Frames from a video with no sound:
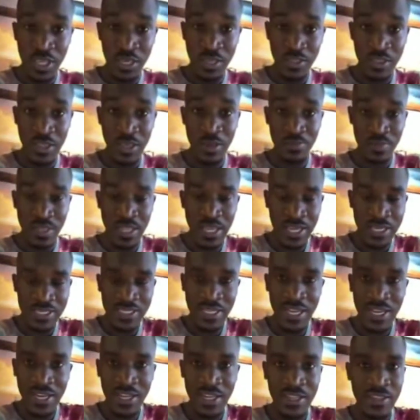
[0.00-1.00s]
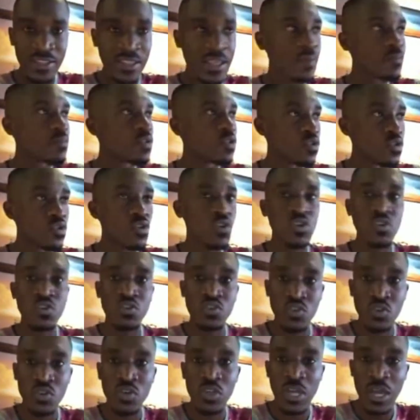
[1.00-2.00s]
booking them, they are telling them, you know,
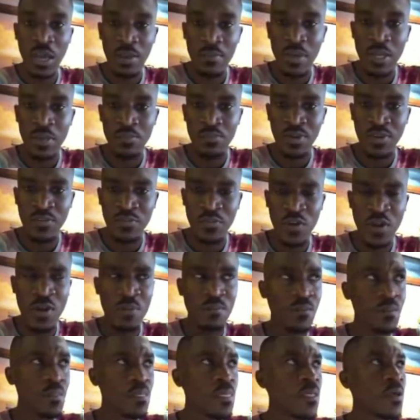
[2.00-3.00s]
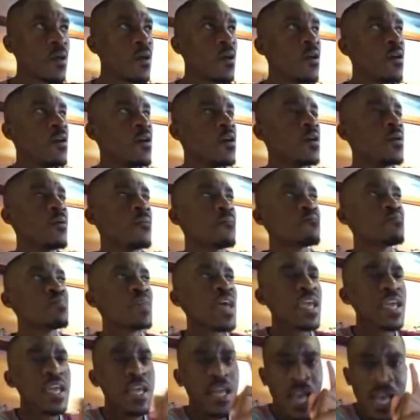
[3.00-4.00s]
you should come and perform.
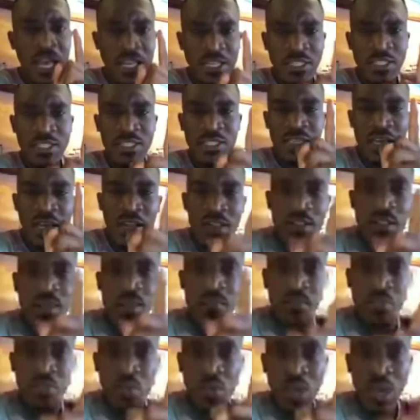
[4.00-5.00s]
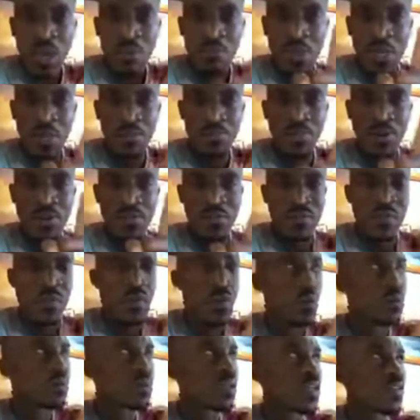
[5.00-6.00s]
They can't tell them to come and
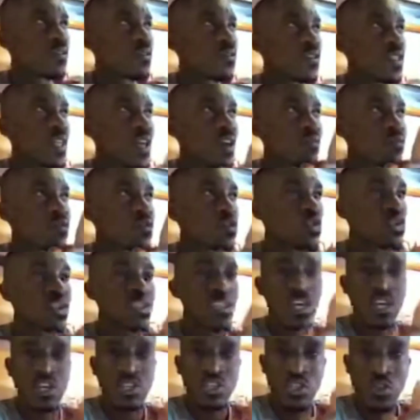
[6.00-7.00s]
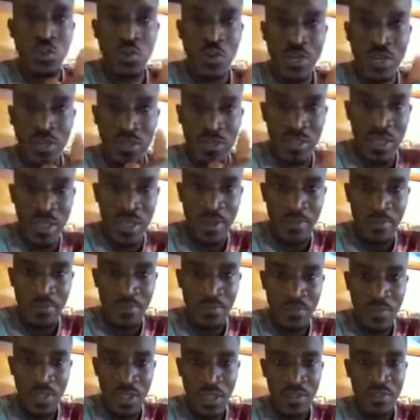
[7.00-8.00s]
perform if they have not assured
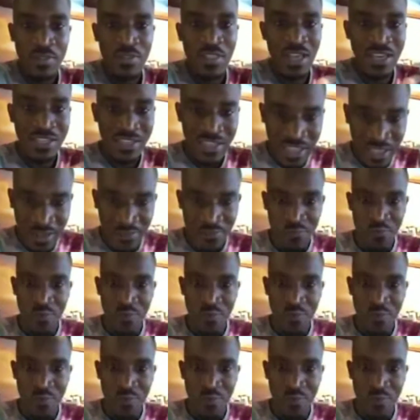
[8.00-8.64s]
them that